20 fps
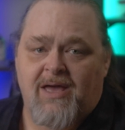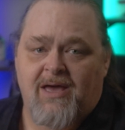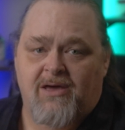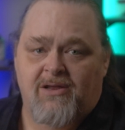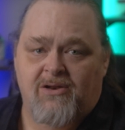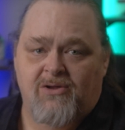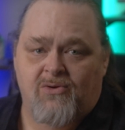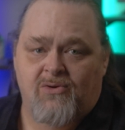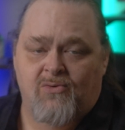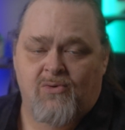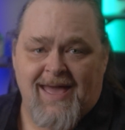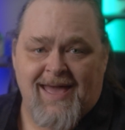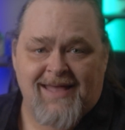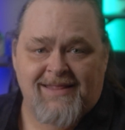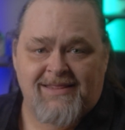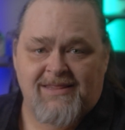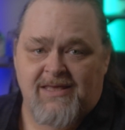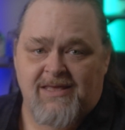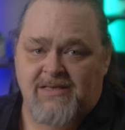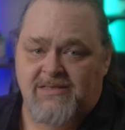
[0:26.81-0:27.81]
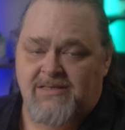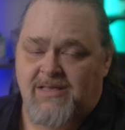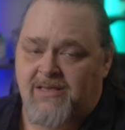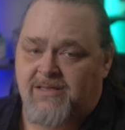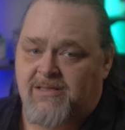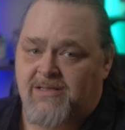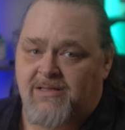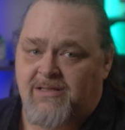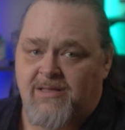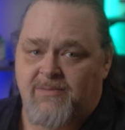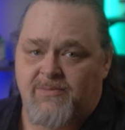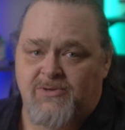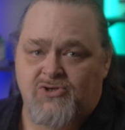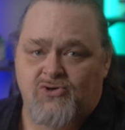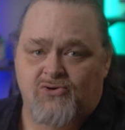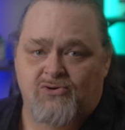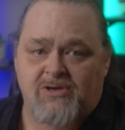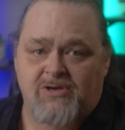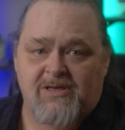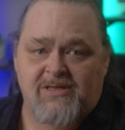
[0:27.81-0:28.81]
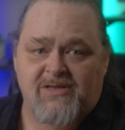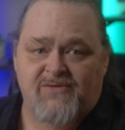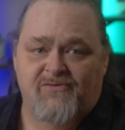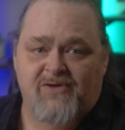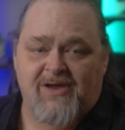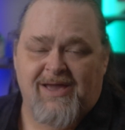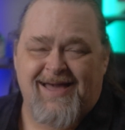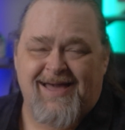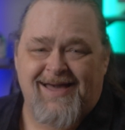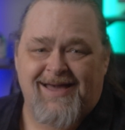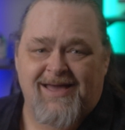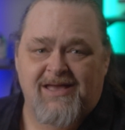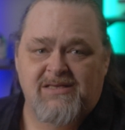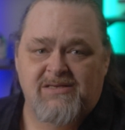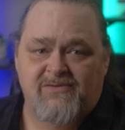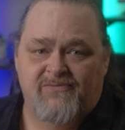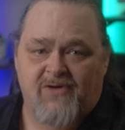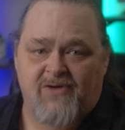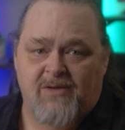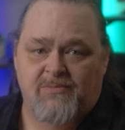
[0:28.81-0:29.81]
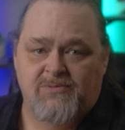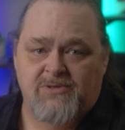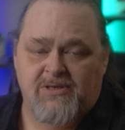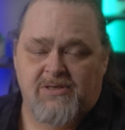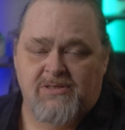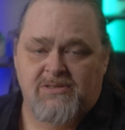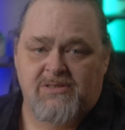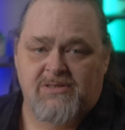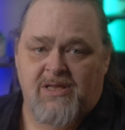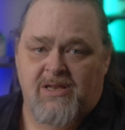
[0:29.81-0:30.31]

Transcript: how to add things like telemetry and different kinds of objects,